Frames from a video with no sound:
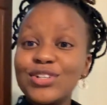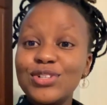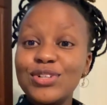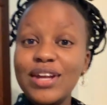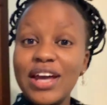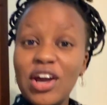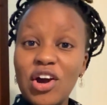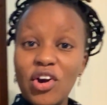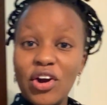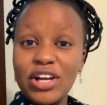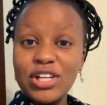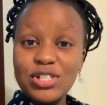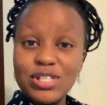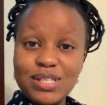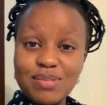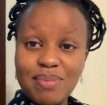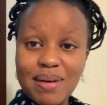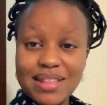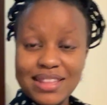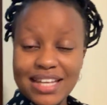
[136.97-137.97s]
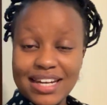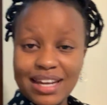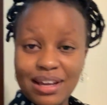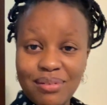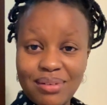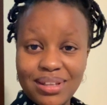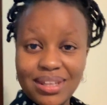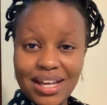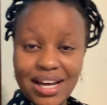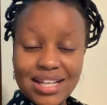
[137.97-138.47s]
today you're going to spend the day
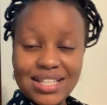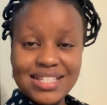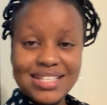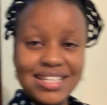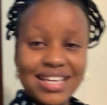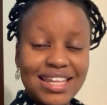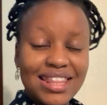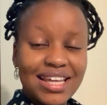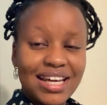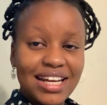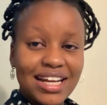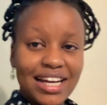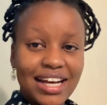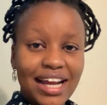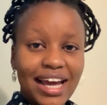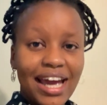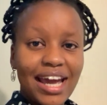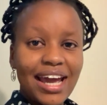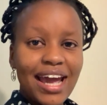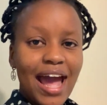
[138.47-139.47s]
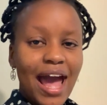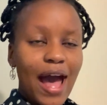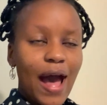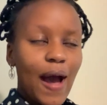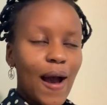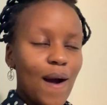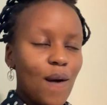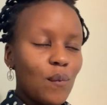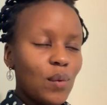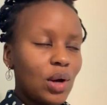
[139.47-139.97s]
with us ethan and i
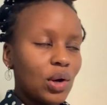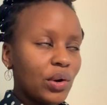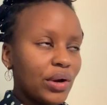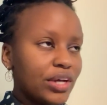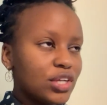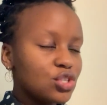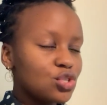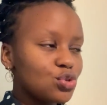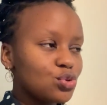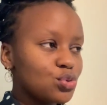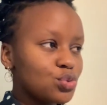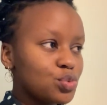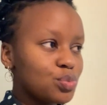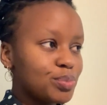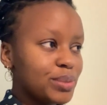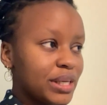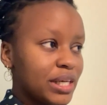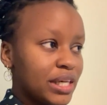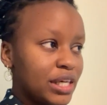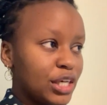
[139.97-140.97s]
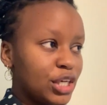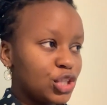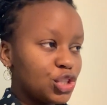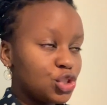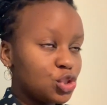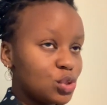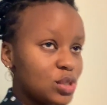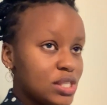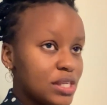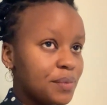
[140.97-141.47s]
uh, we're going to be
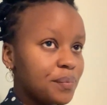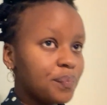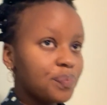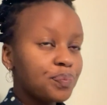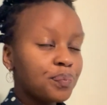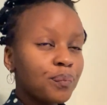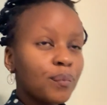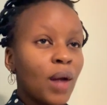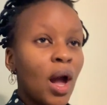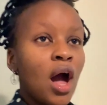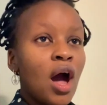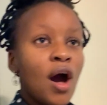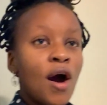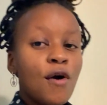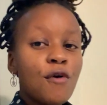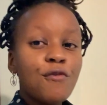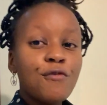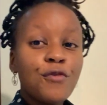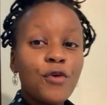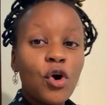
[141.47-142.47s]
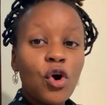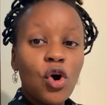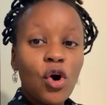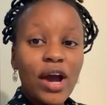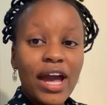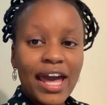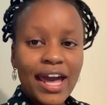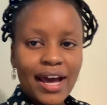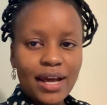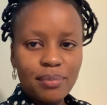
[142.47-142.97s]
shooting for
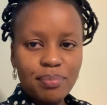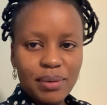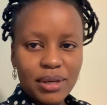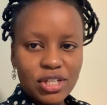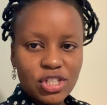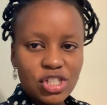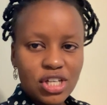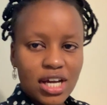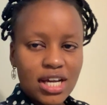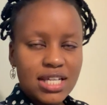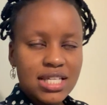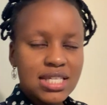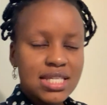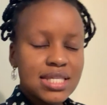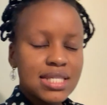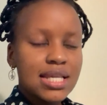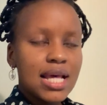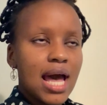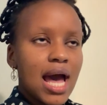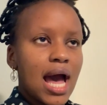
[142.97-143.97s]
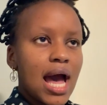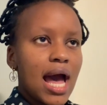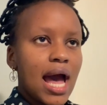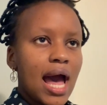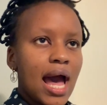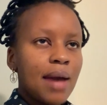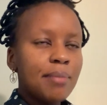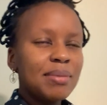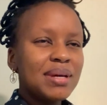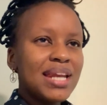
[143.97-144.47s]
A-Hurd Pictures
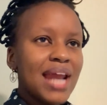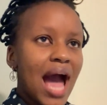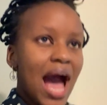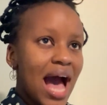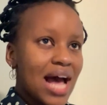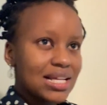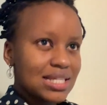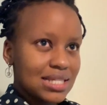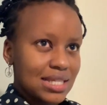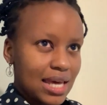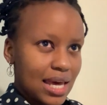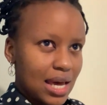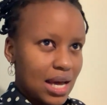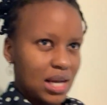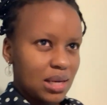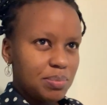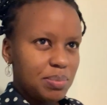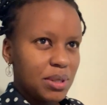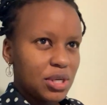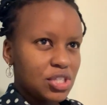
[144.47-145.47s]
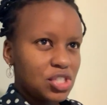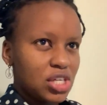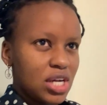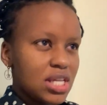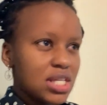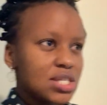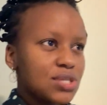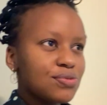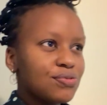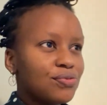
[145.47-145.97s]
I mean, as A-Hurd
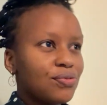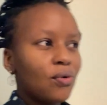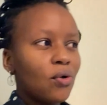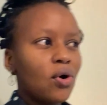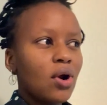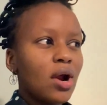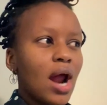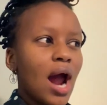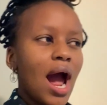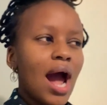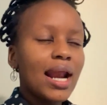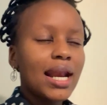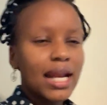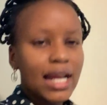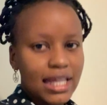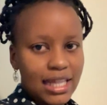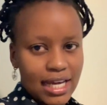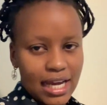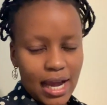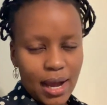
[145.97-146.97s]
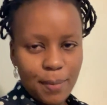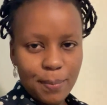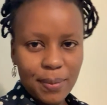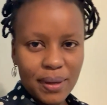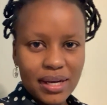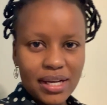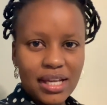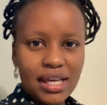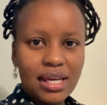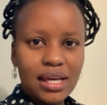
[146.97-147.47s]
Pictures for another
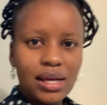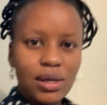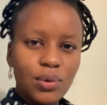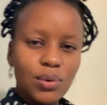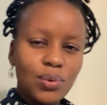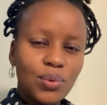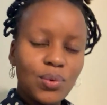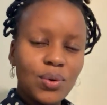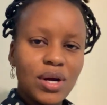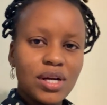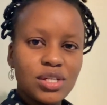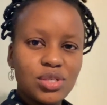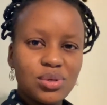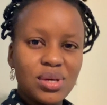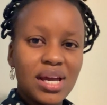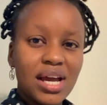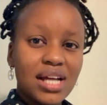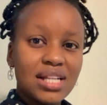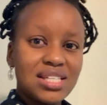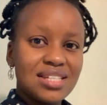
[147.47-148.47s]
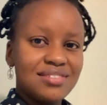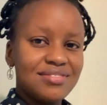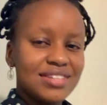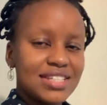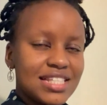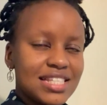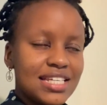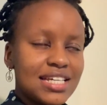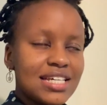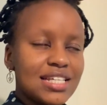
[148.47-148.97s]
company who are doing a
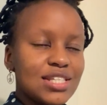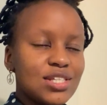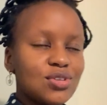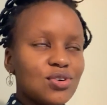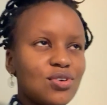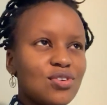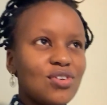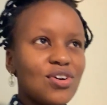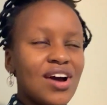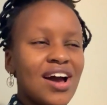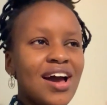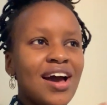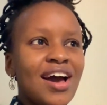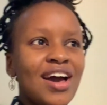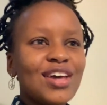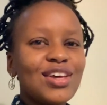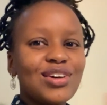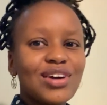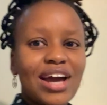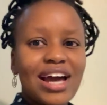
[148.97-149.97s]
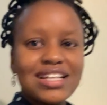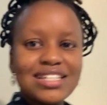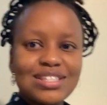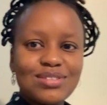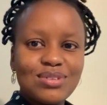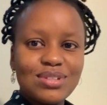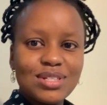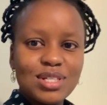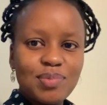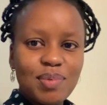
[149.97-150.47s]
TVC. So you guys
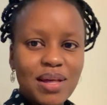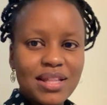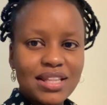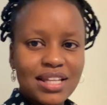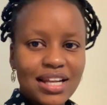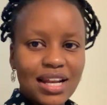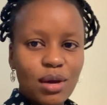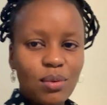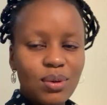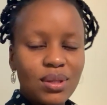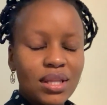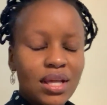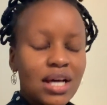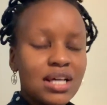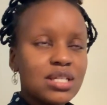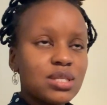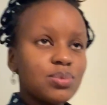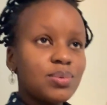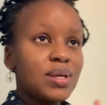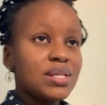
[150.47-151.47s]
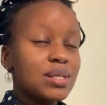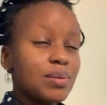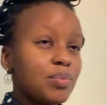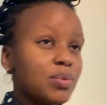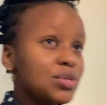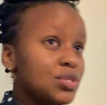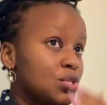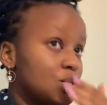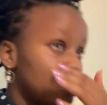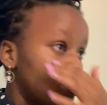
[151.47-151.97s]
will spend the day with us. We're
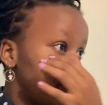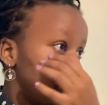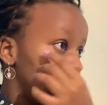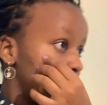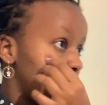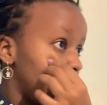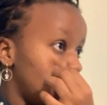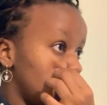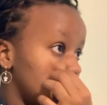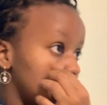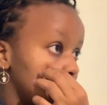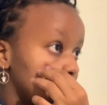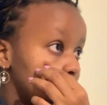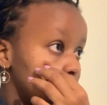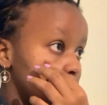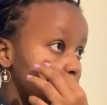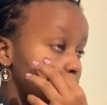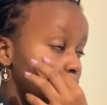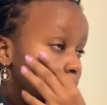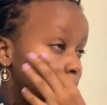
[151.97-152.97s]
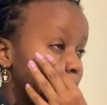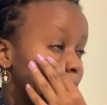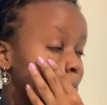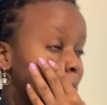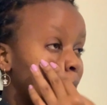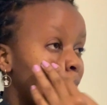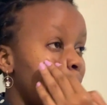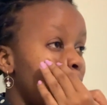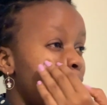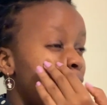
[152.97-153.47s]
supposed to be on
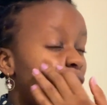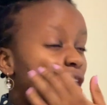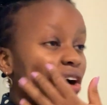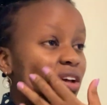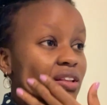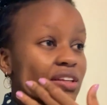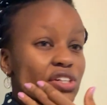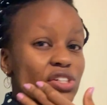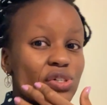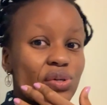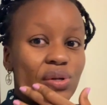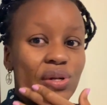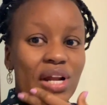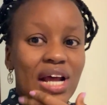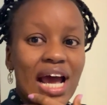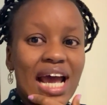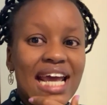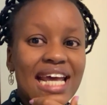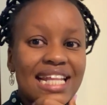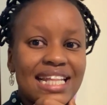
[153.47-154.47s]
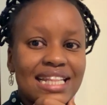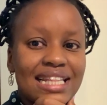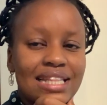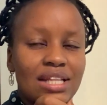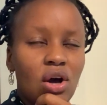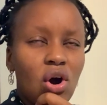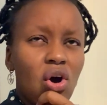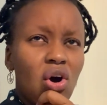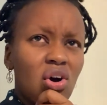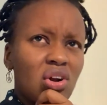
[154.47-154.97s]
on the shoot
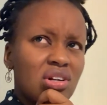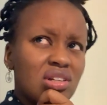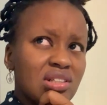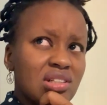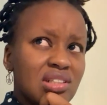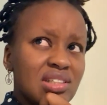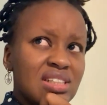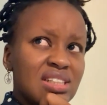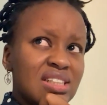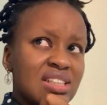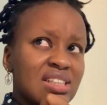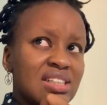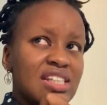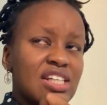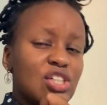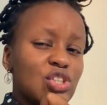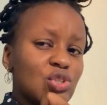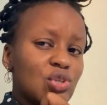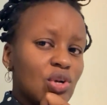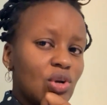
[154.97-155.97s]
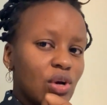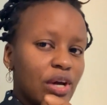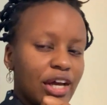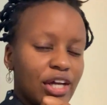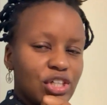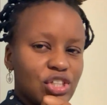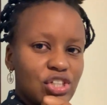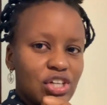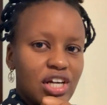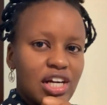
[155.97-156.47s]
in on the shoot
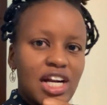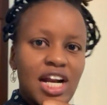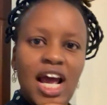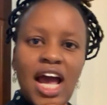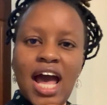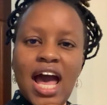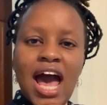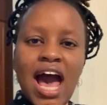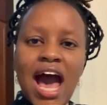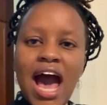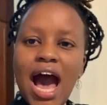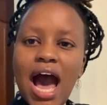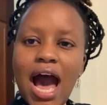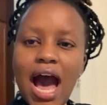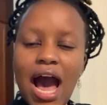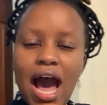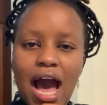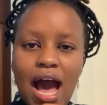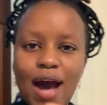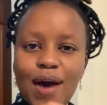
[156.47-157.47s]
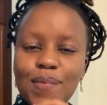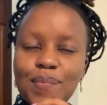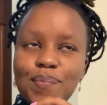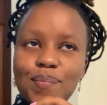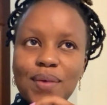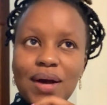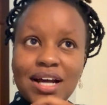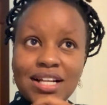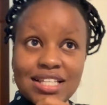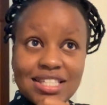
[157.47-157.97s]
location um,
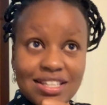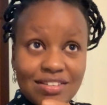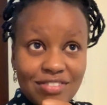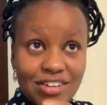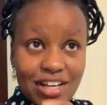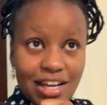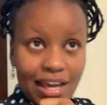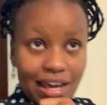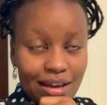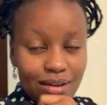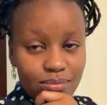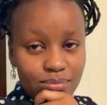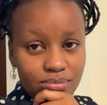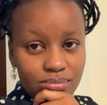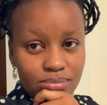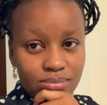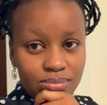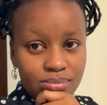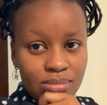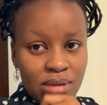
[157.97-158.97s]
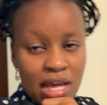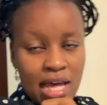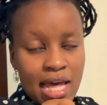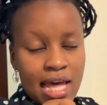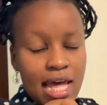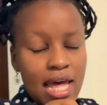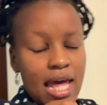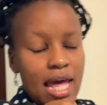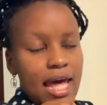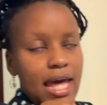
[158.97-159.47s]
at 7 a.m. Uh,
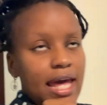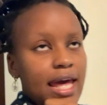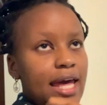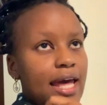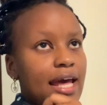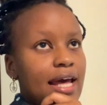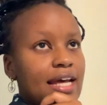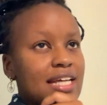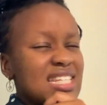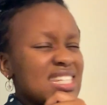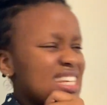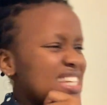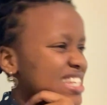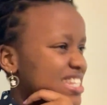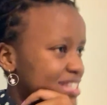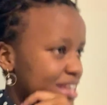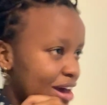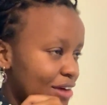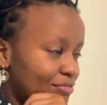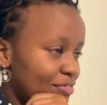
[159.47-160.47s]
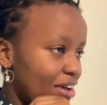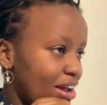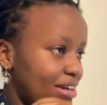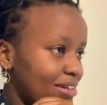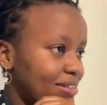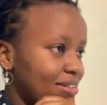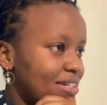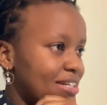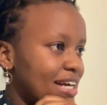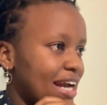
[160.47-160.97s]
eh, it's
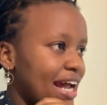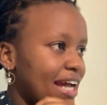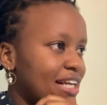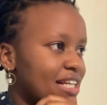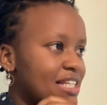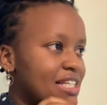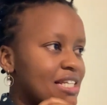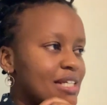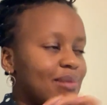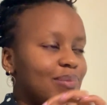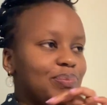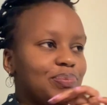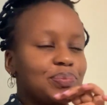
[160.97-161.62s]
7, right?